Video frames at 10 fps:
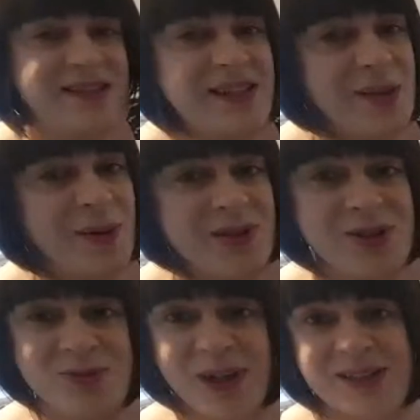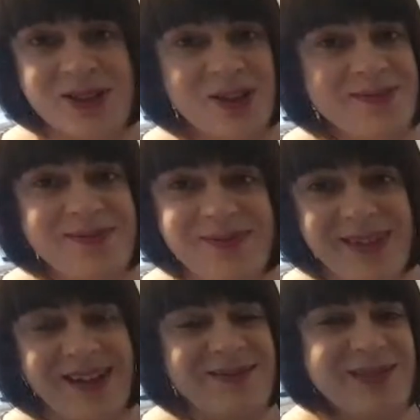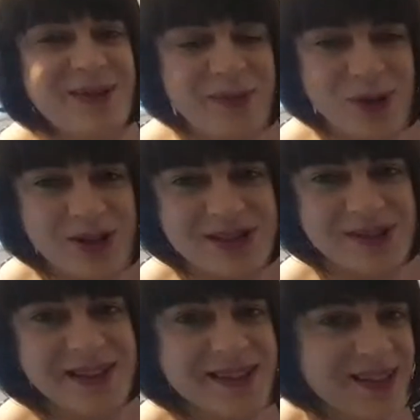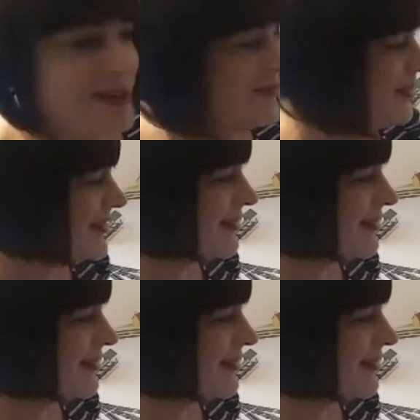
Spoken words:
keep up the good work, John. I'm loving what you're doing over